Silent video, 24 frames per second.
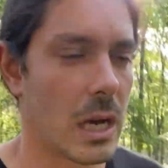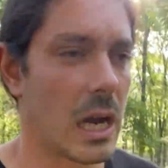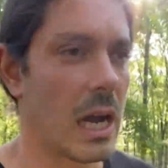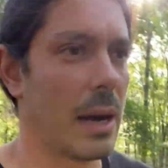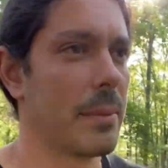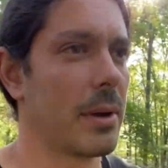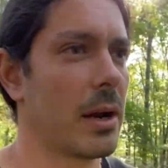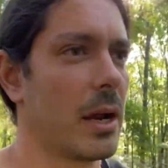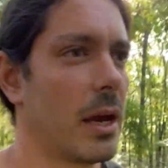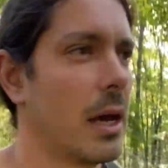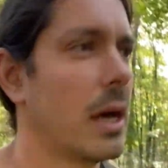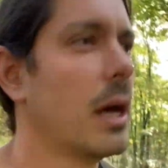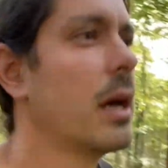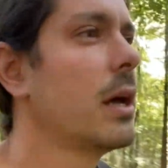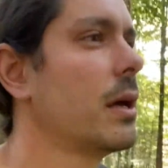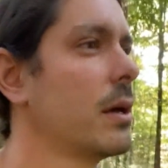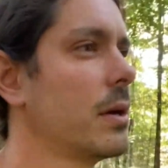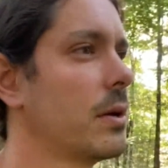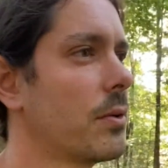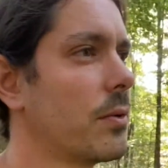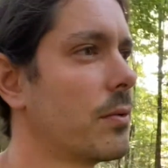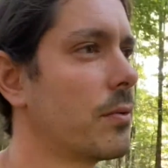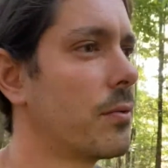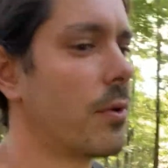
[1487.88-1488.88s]
I'm gonna
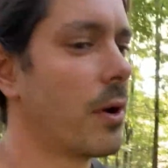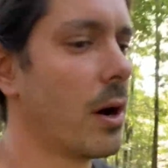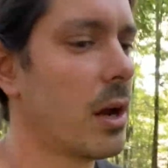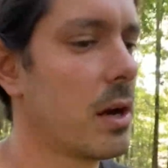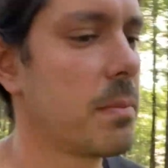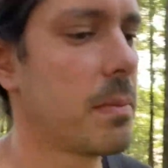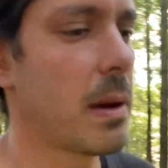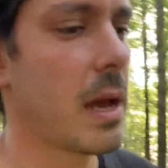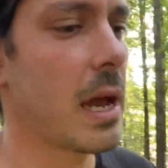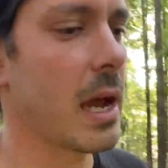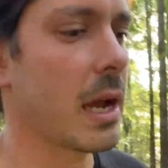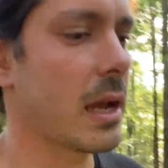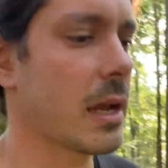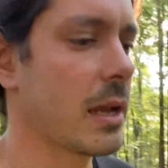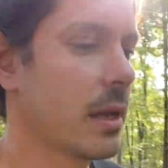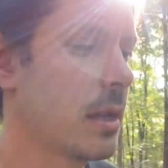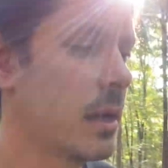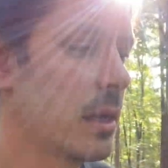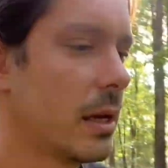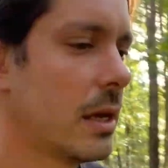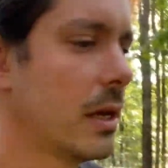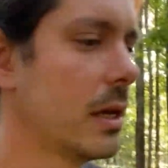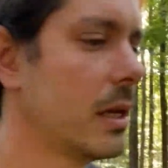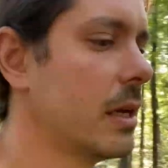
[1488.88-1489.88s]
run back
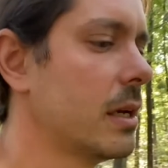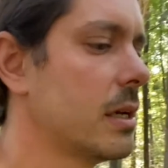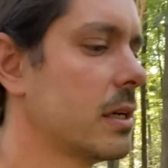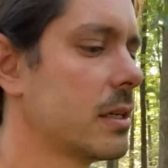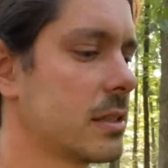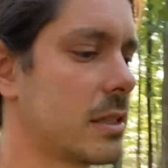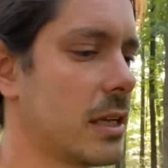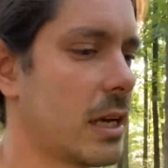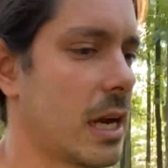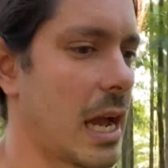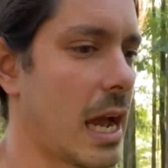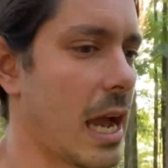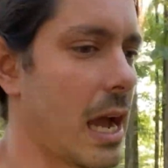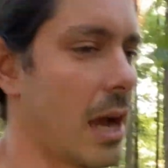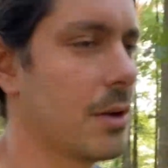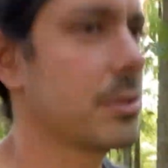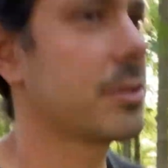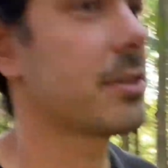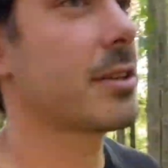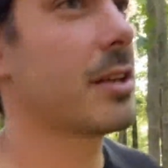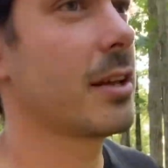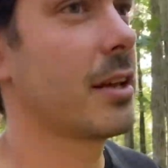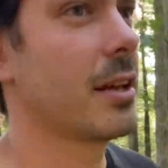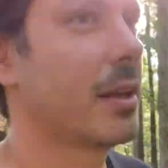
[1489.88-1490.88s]
to the
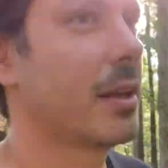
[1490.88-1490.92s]
house,